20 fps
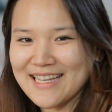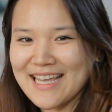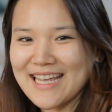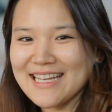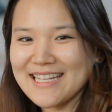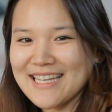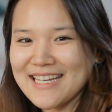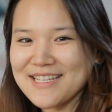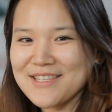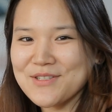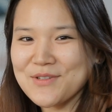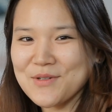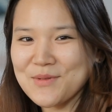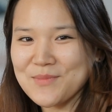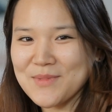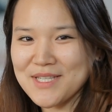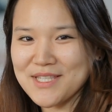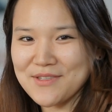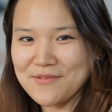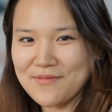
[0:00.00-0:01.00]
KDI
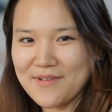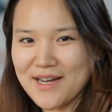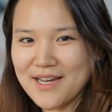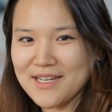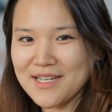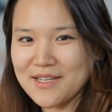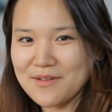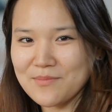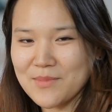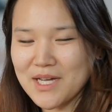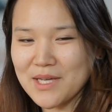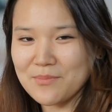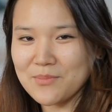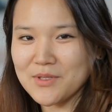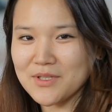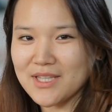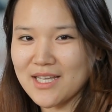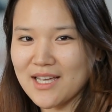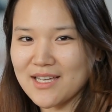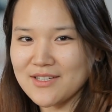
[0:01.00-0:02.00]
School means finding my
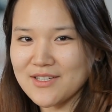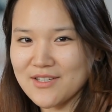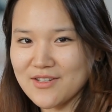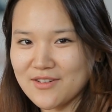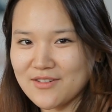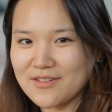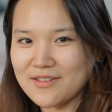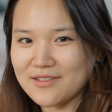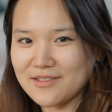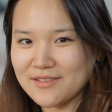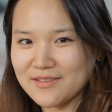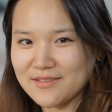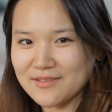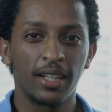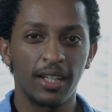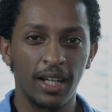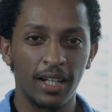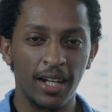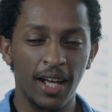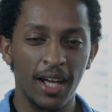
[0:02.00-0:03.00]
potential.
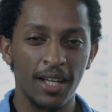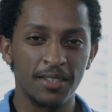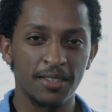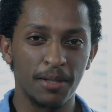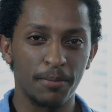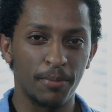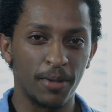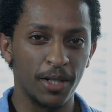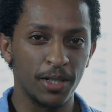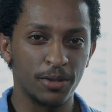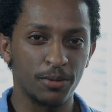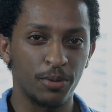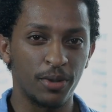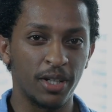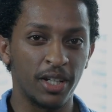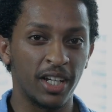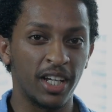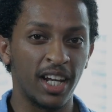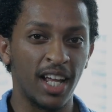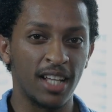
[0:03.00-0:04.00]
KDI is a place
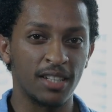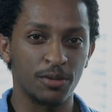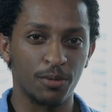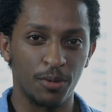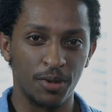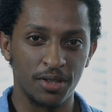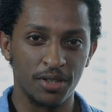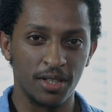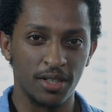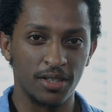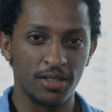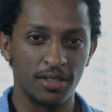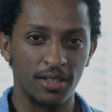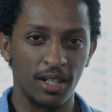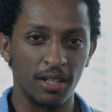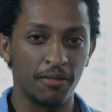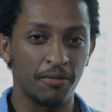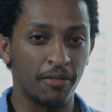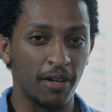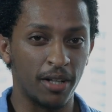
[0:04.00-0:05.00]
where you can ask questions
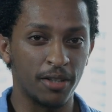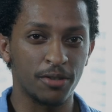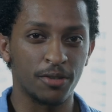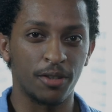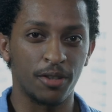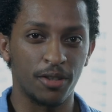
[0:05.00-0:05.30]
and find